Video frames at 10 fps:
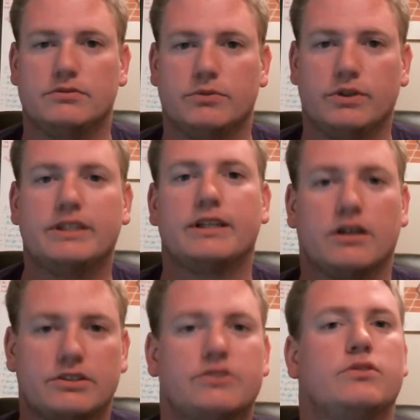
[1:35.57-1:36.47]
One thing
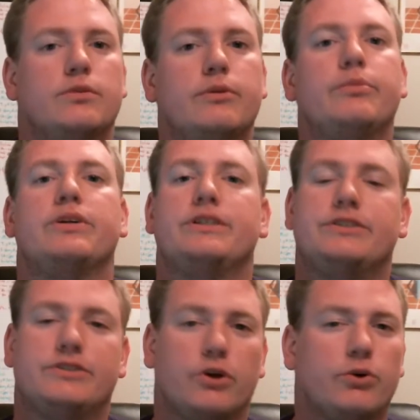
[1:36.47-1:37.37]
also to remember is
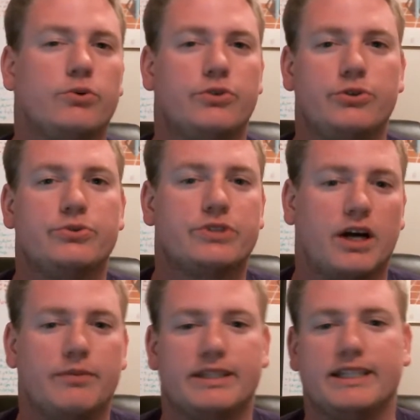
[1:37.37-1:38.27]
don't use
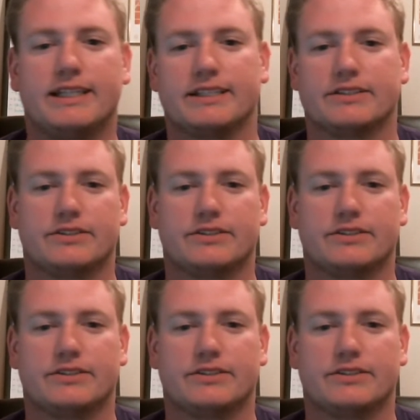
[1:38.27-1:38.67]
common things.